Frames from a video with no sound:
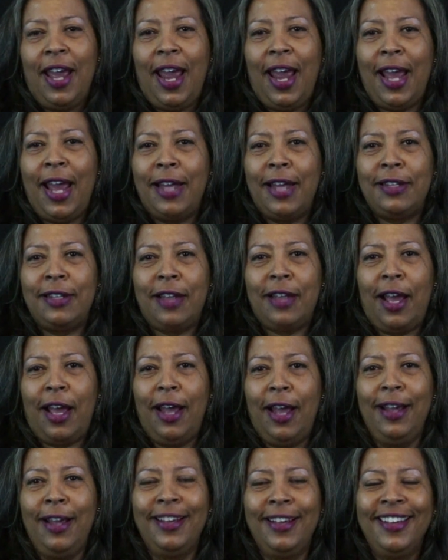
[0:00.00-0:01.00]
And
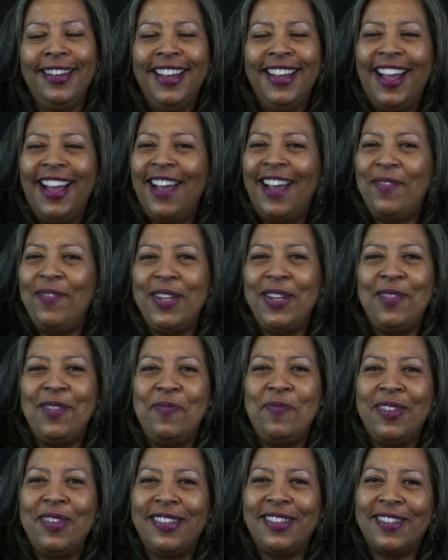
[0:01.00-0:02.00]
I've been in the
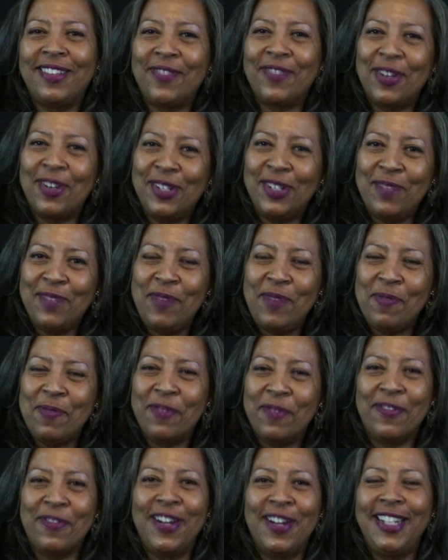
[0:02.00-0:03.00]
business of coaching
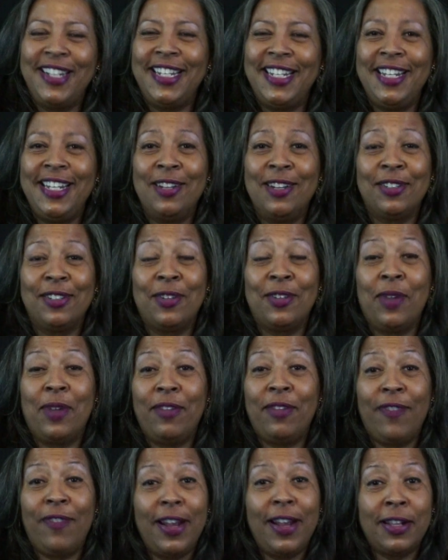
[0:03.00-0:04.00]
people for 18 years, and
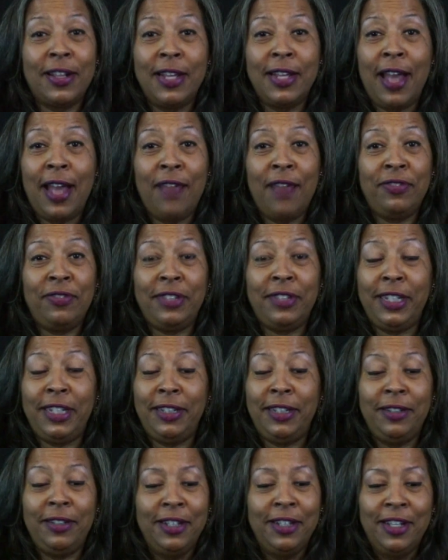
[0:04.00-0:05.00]
quite frankly, I've
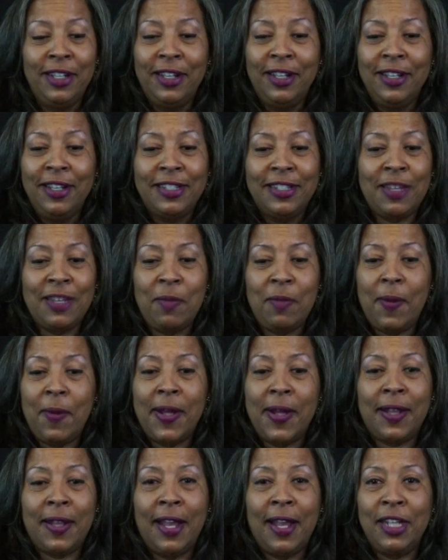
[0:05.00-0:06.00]
seen some of
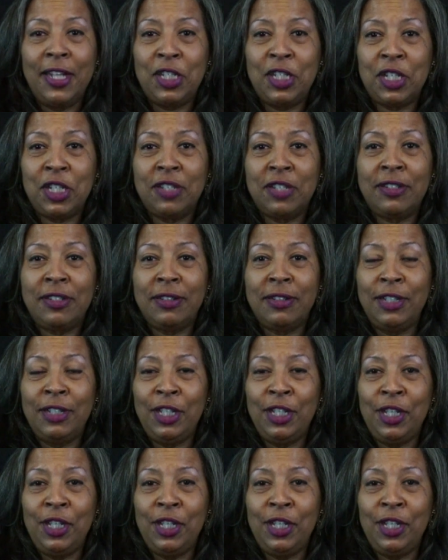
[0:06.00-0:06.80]
my clients just,